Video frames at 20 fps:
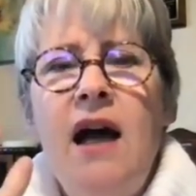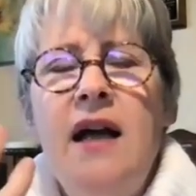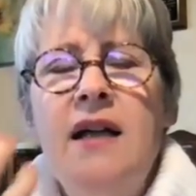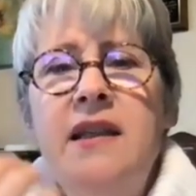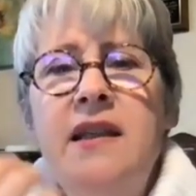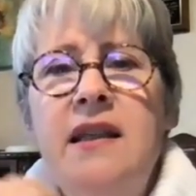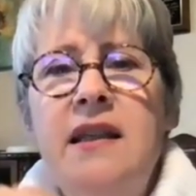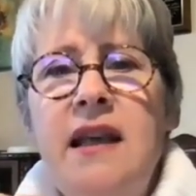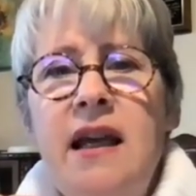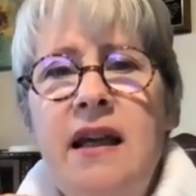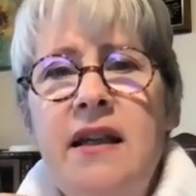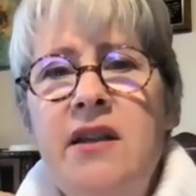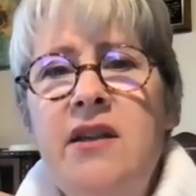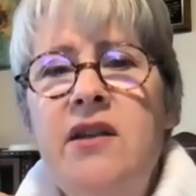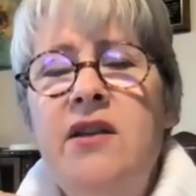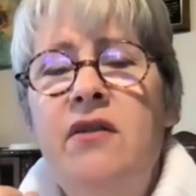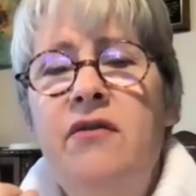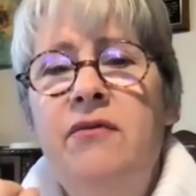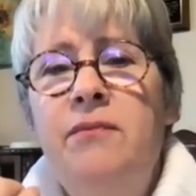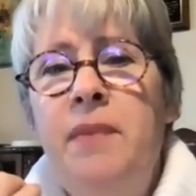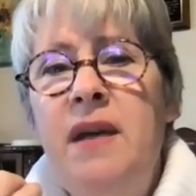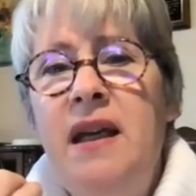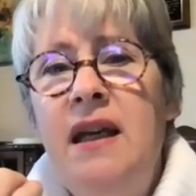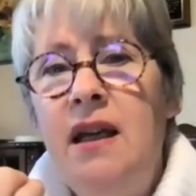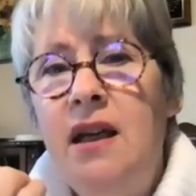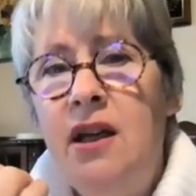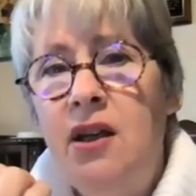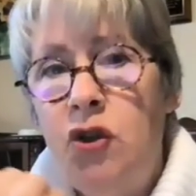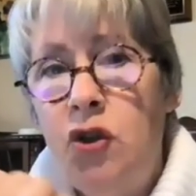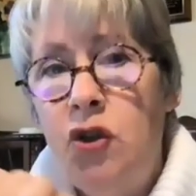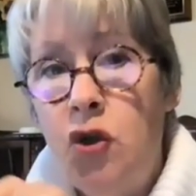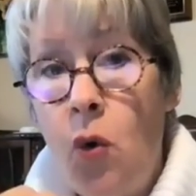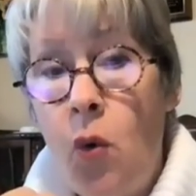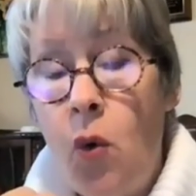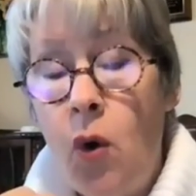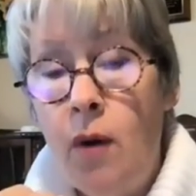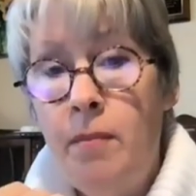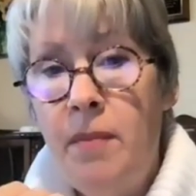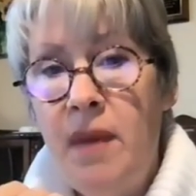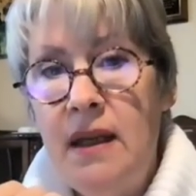A sense of being
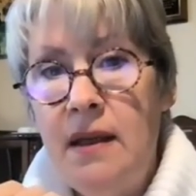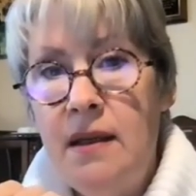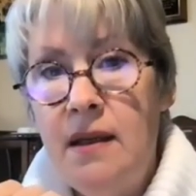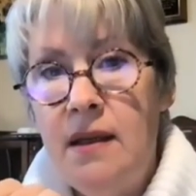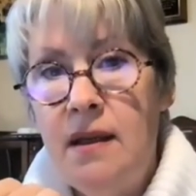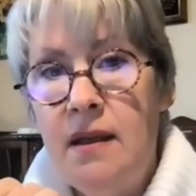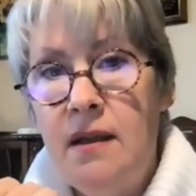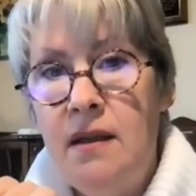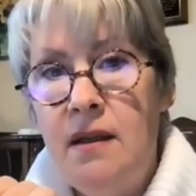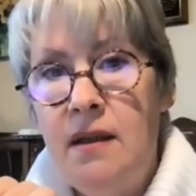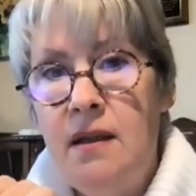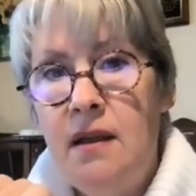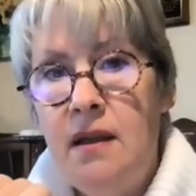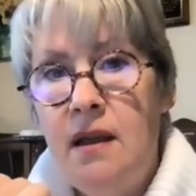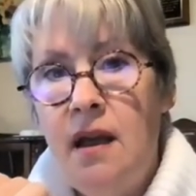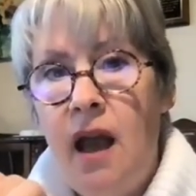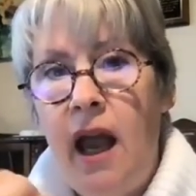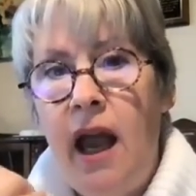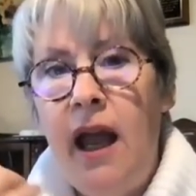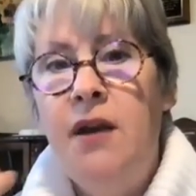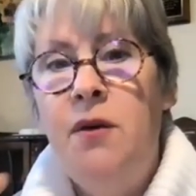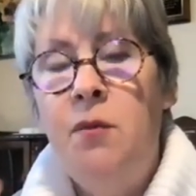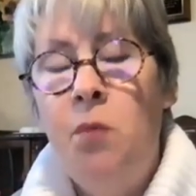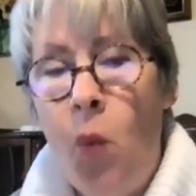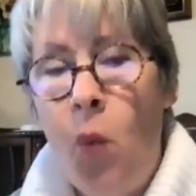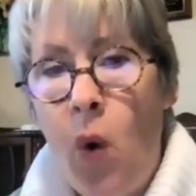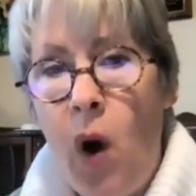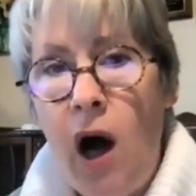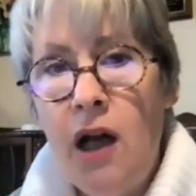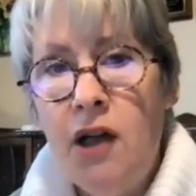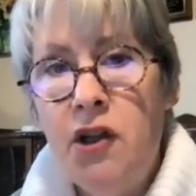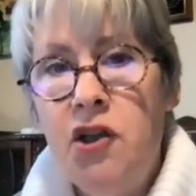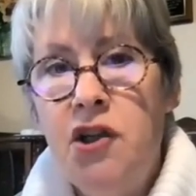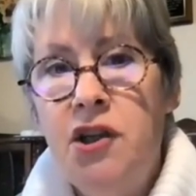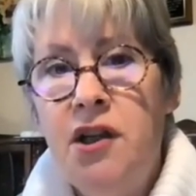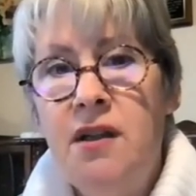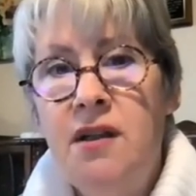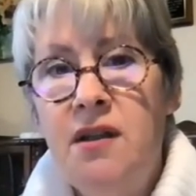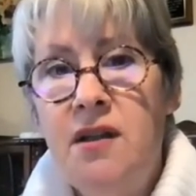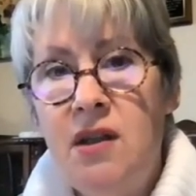tormented and
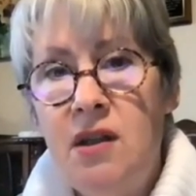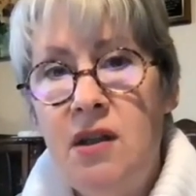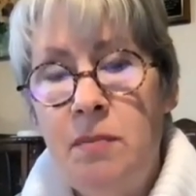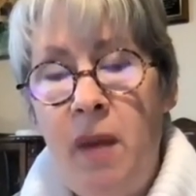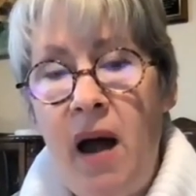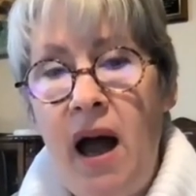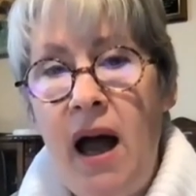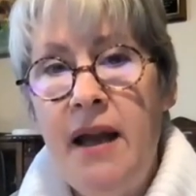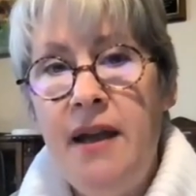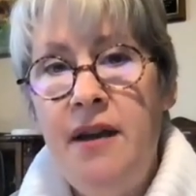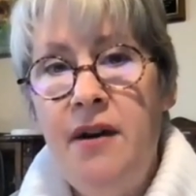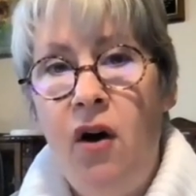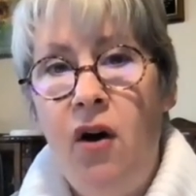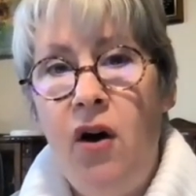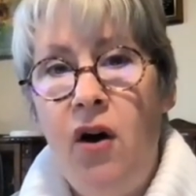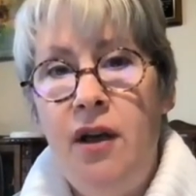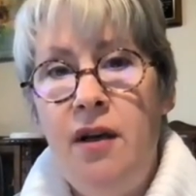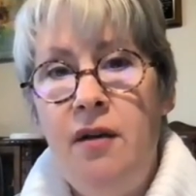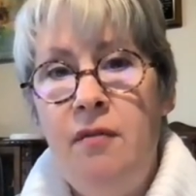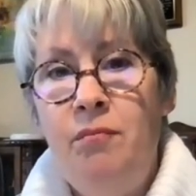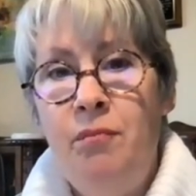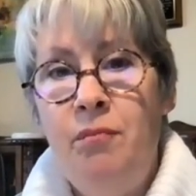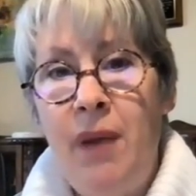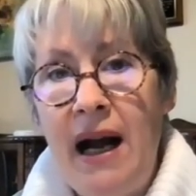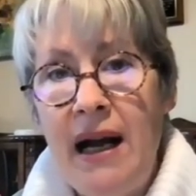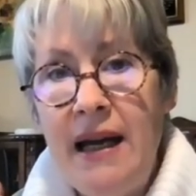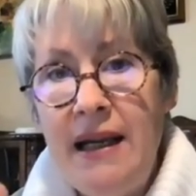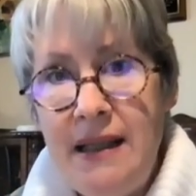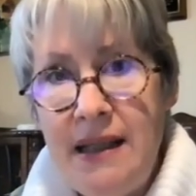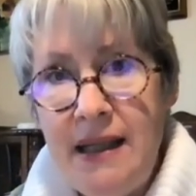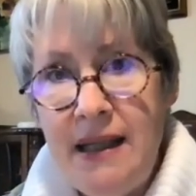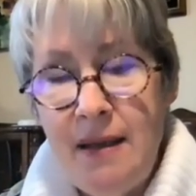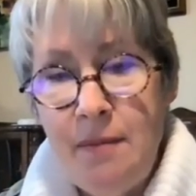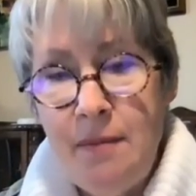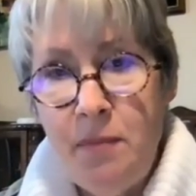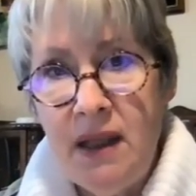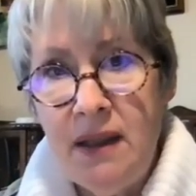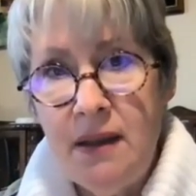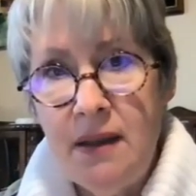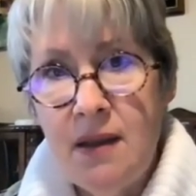watched and spied on by
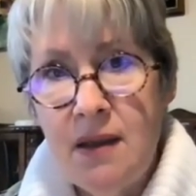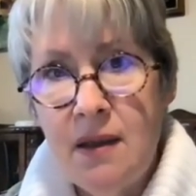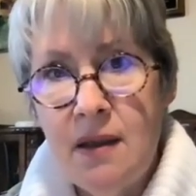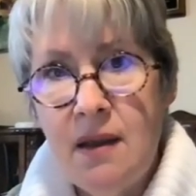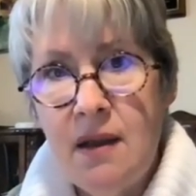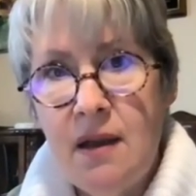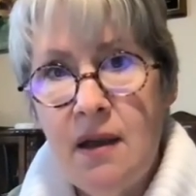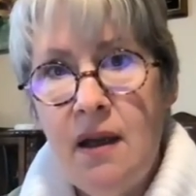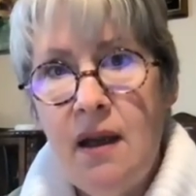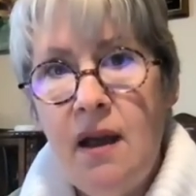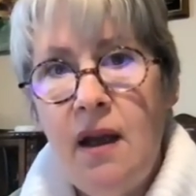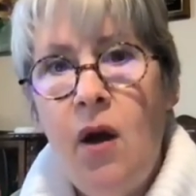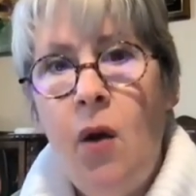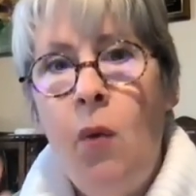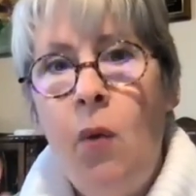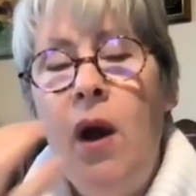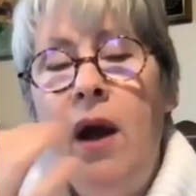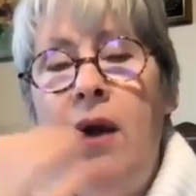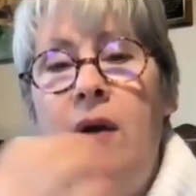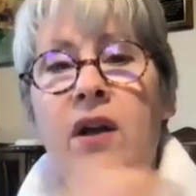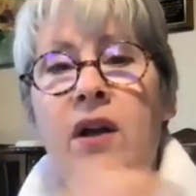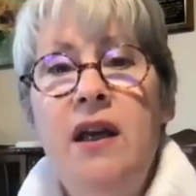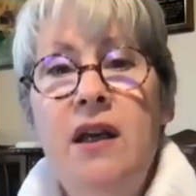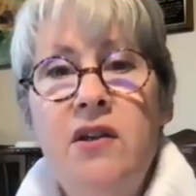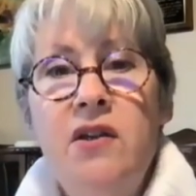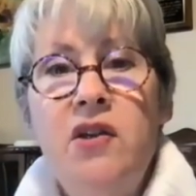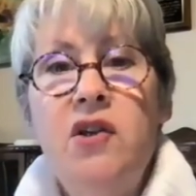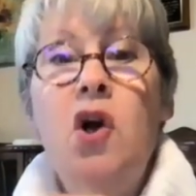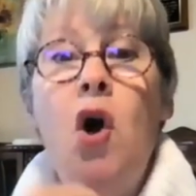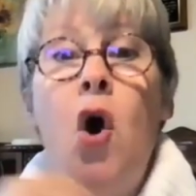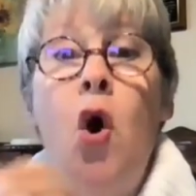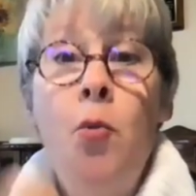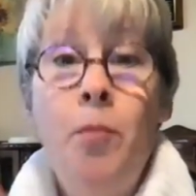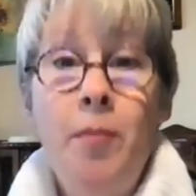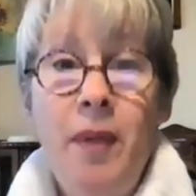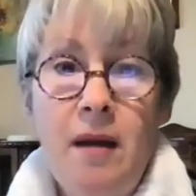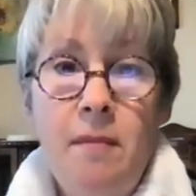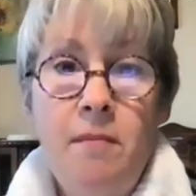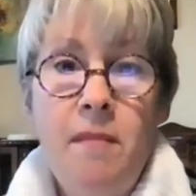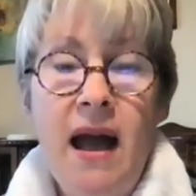demons, where his
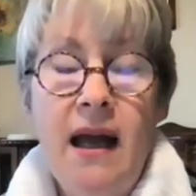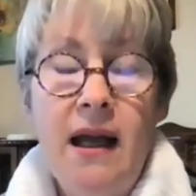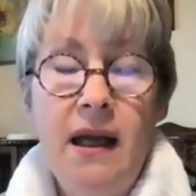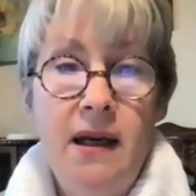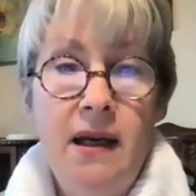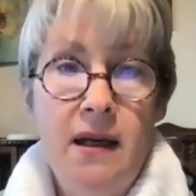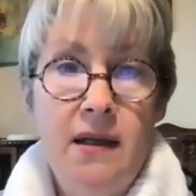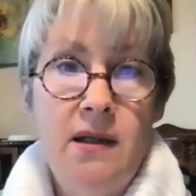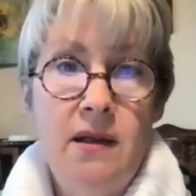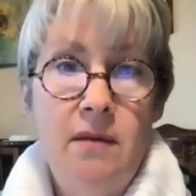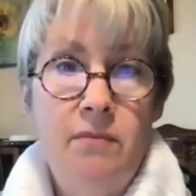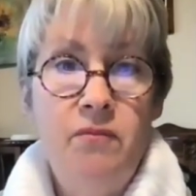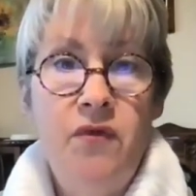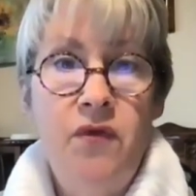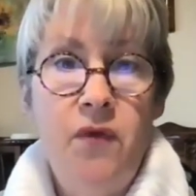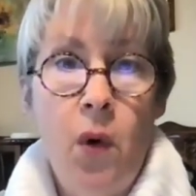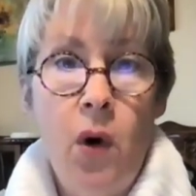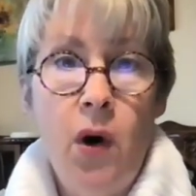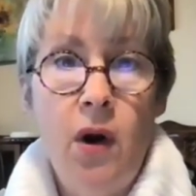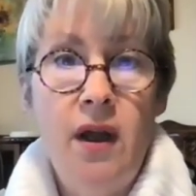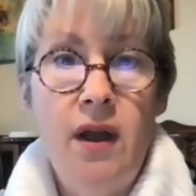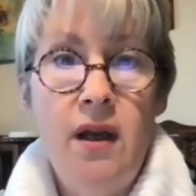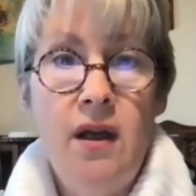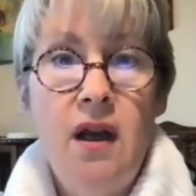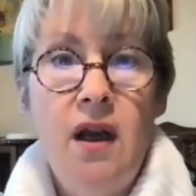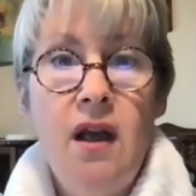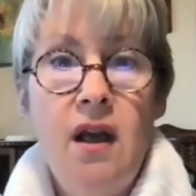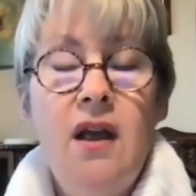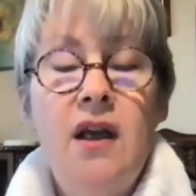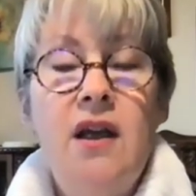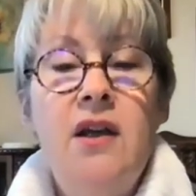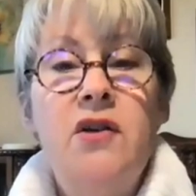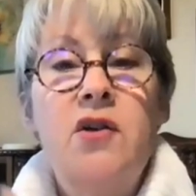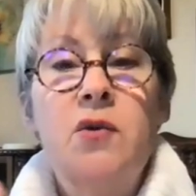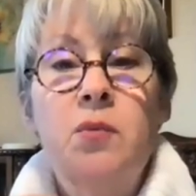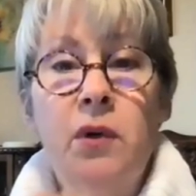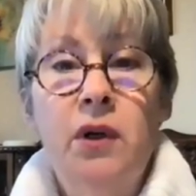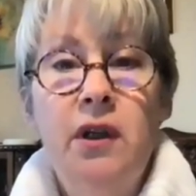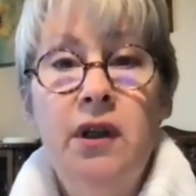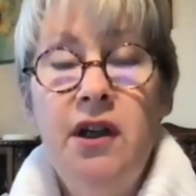coping mechanism for it
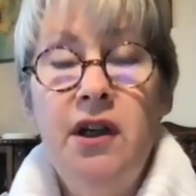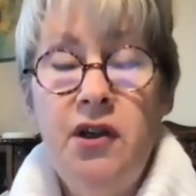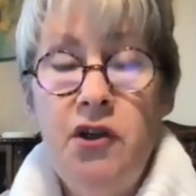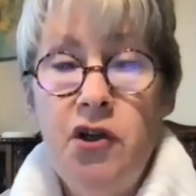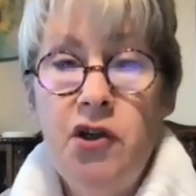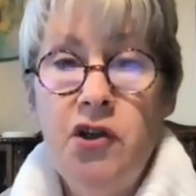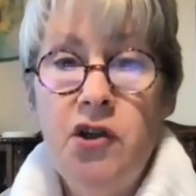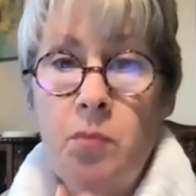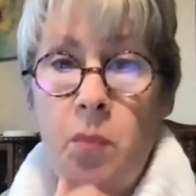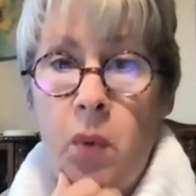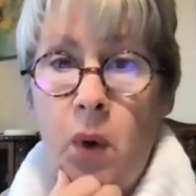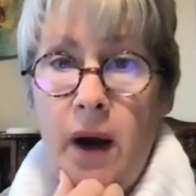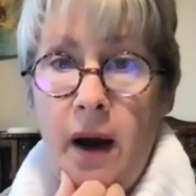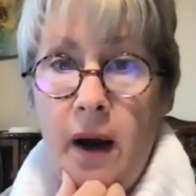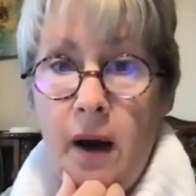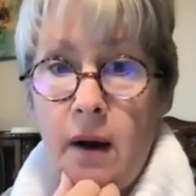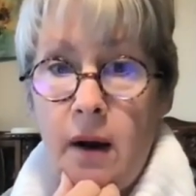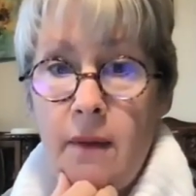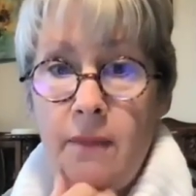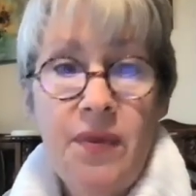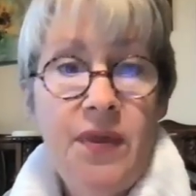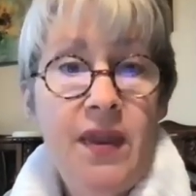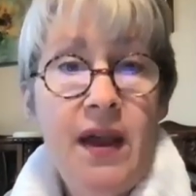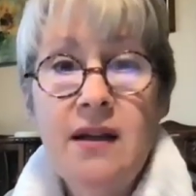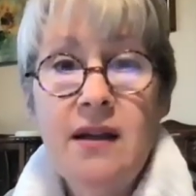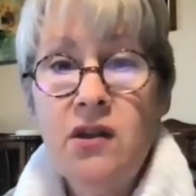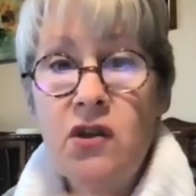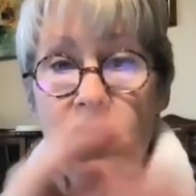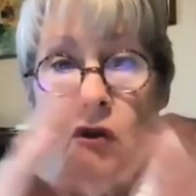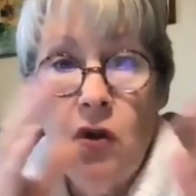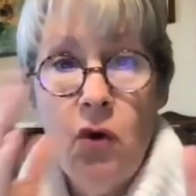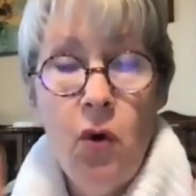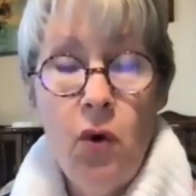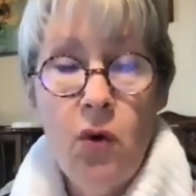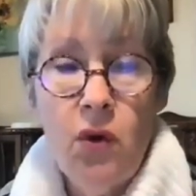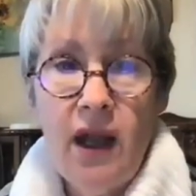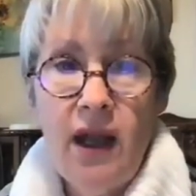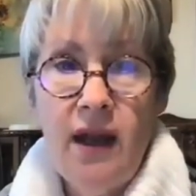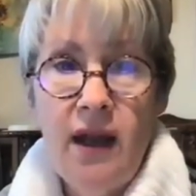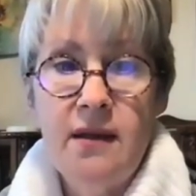is religious prayer. That's the
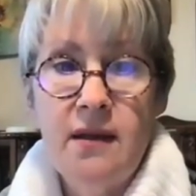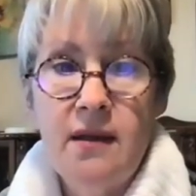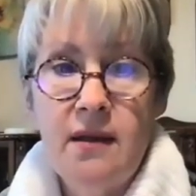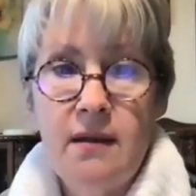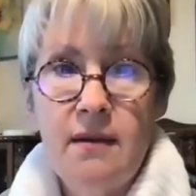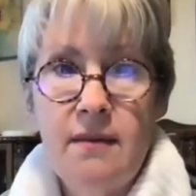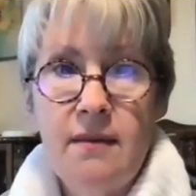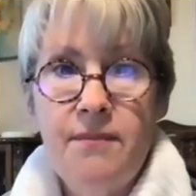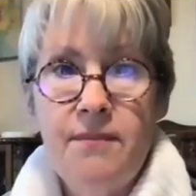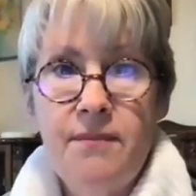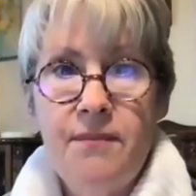whole case.